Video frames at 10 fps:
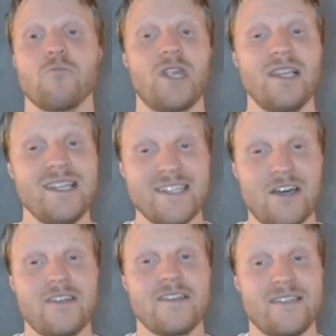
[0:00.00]
But at least I
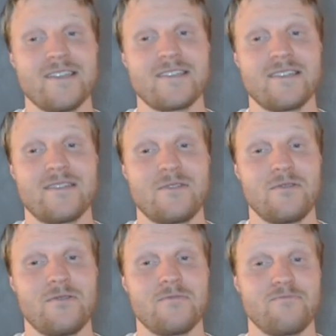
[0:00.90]
got the assist
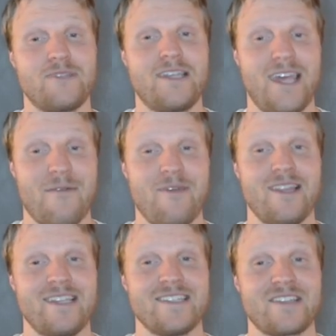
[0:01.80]
to get me at
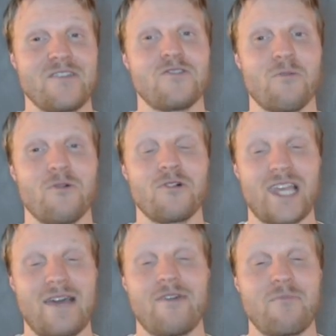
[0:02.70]
least like the double
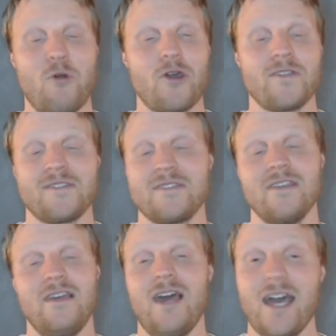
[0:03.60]
game week points
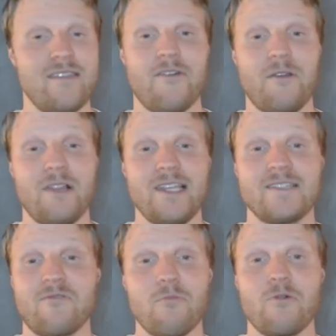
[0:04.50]
at the very
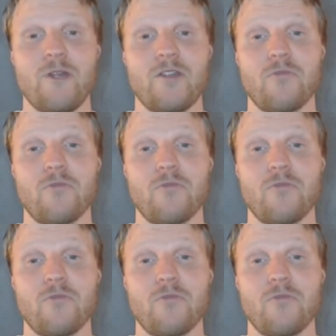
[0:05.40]
least from Merino.